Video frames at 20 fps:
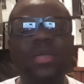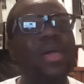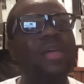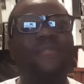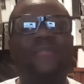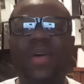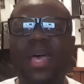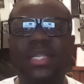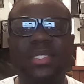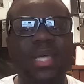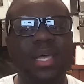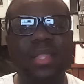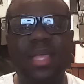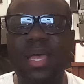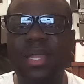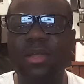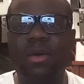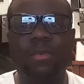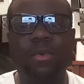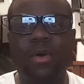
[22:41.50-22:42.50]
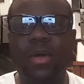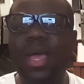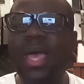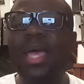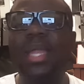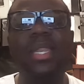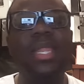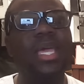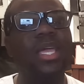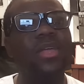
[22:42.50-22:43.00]
You ain't fast like that no more.
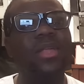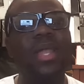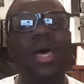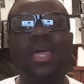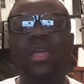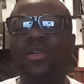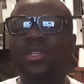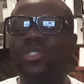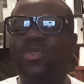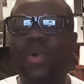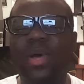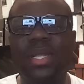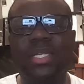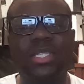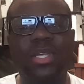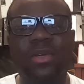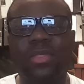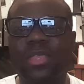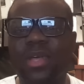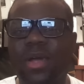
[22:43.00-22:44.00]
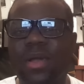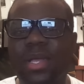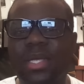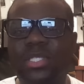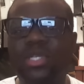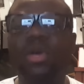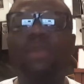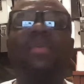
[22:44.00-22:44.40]
Nigga, you're not in your 20s and your 30s.